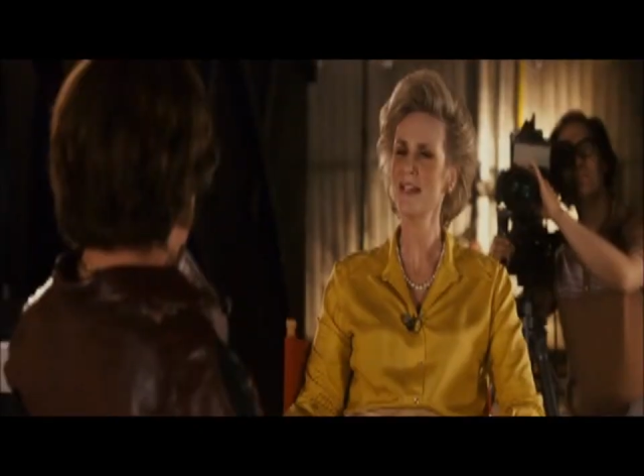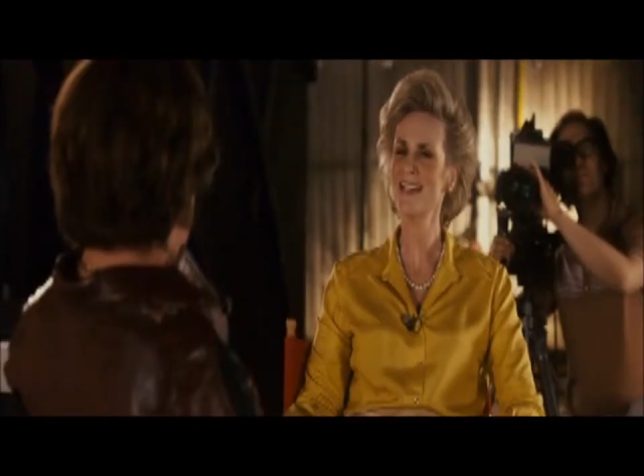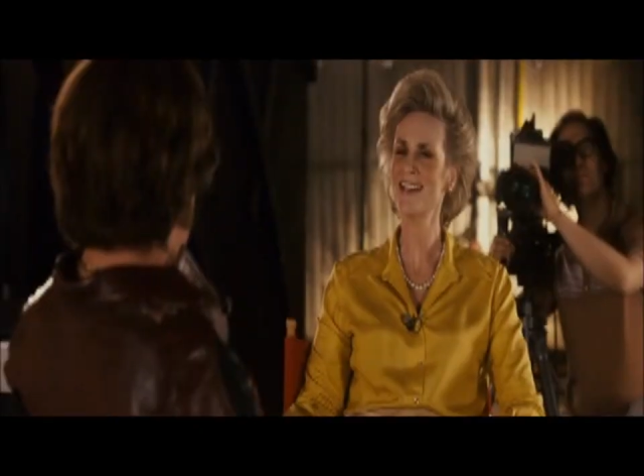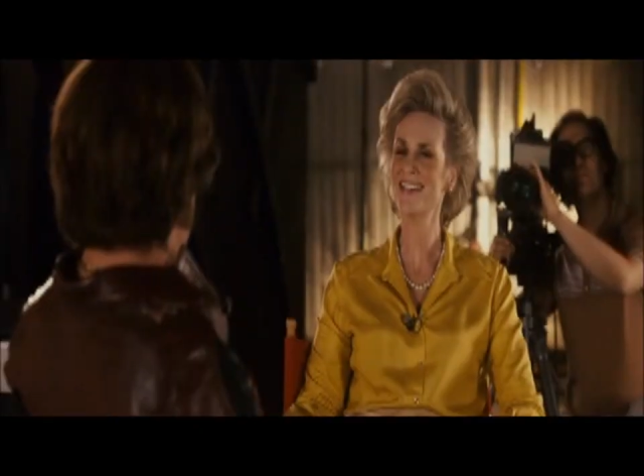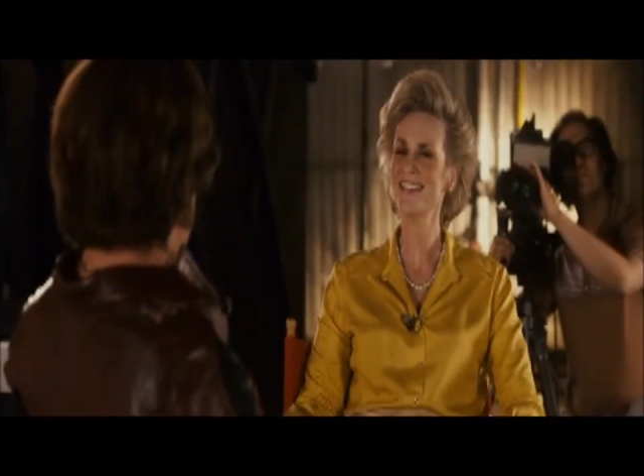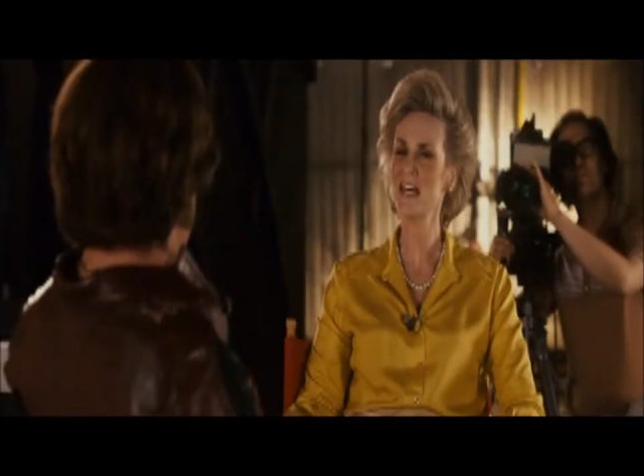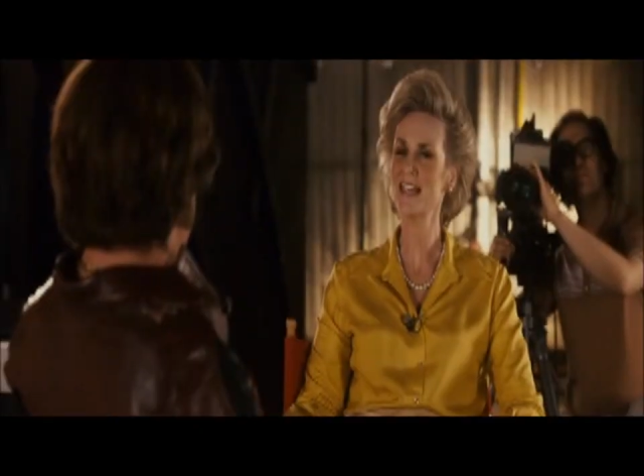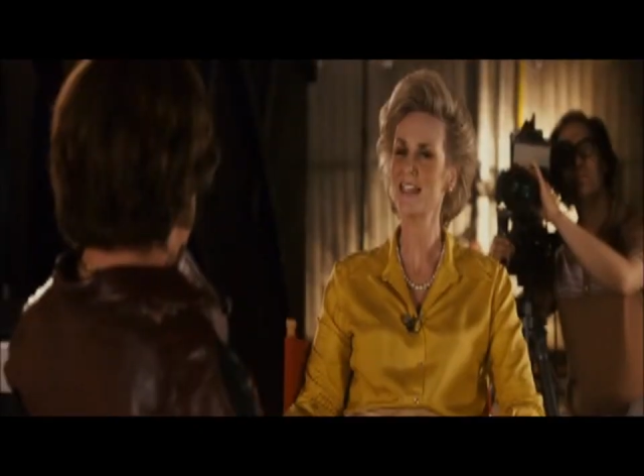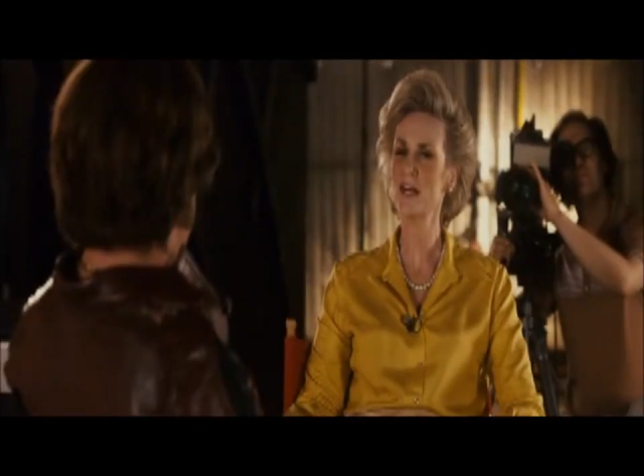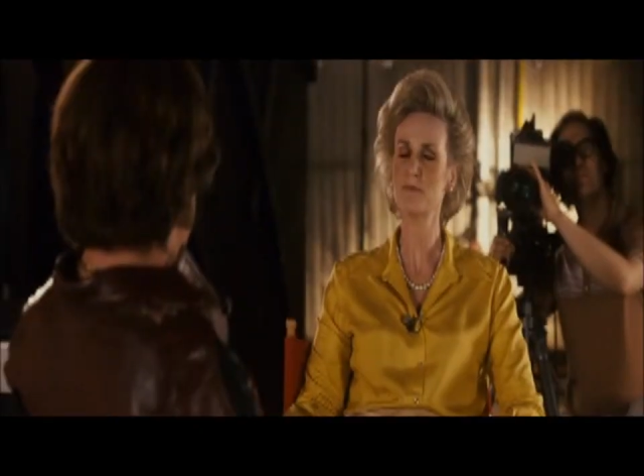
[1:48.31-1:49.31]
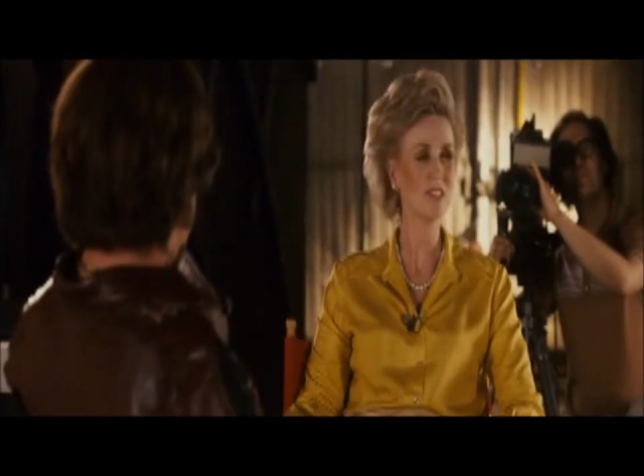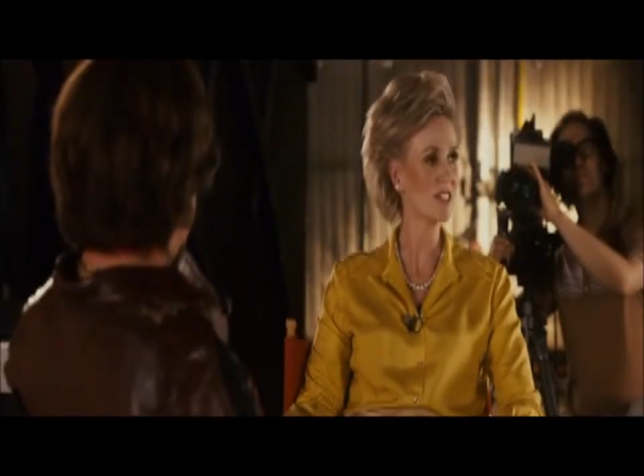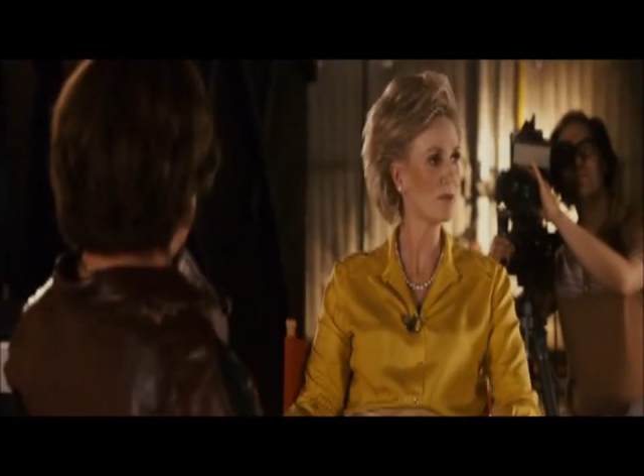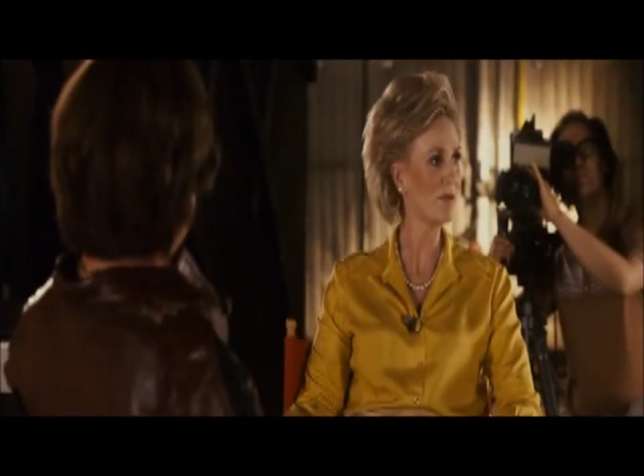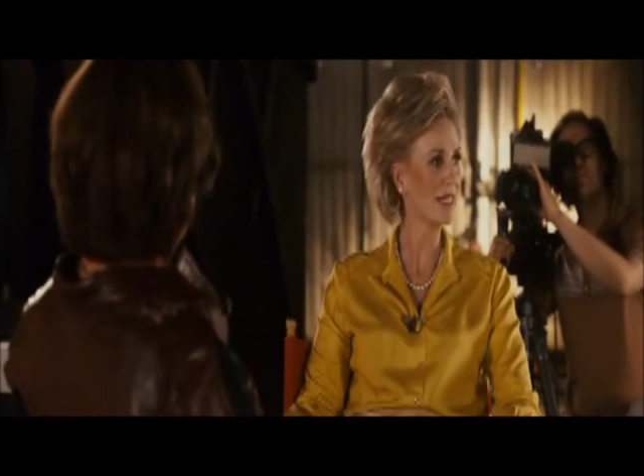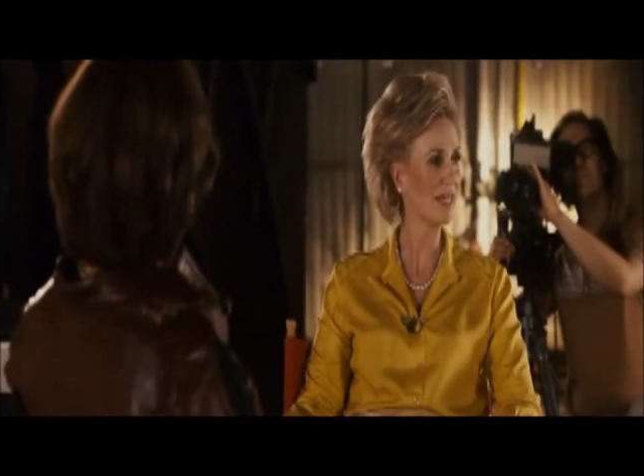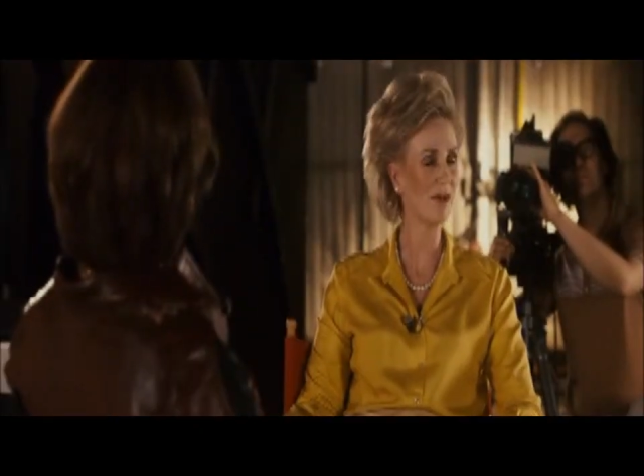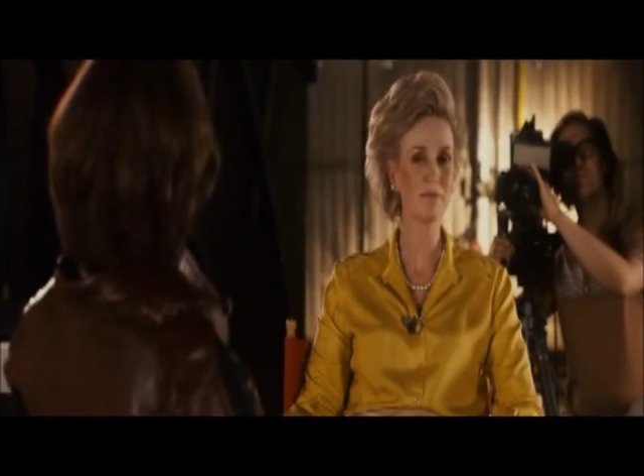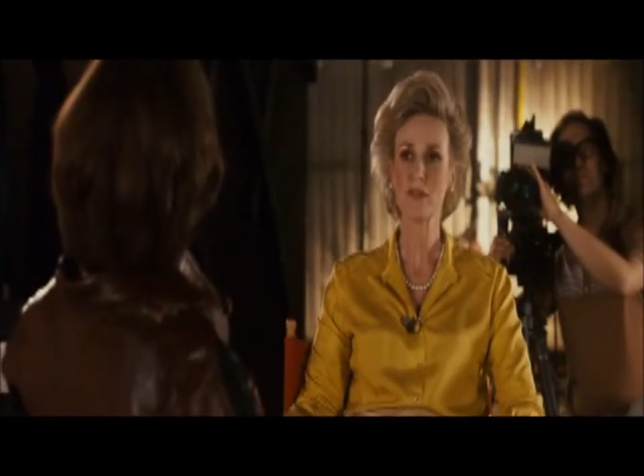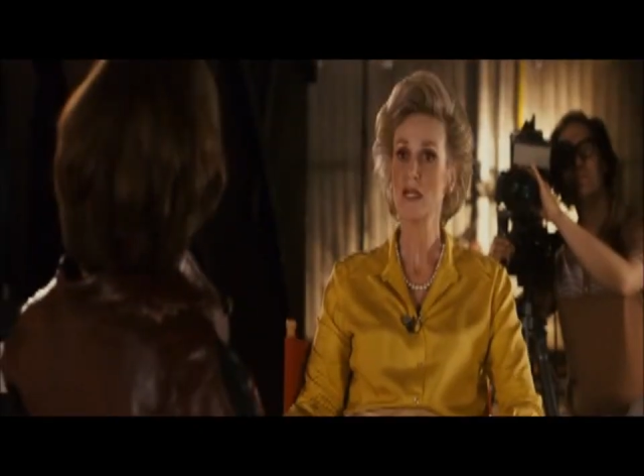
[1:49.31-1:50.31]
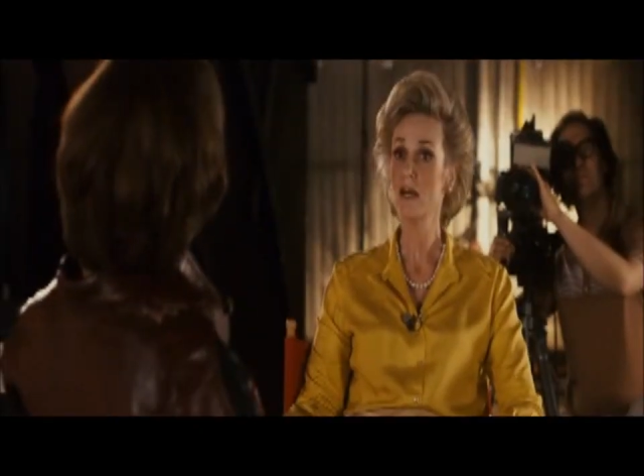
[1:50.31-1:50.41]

me uh, lighten it up just a bit here.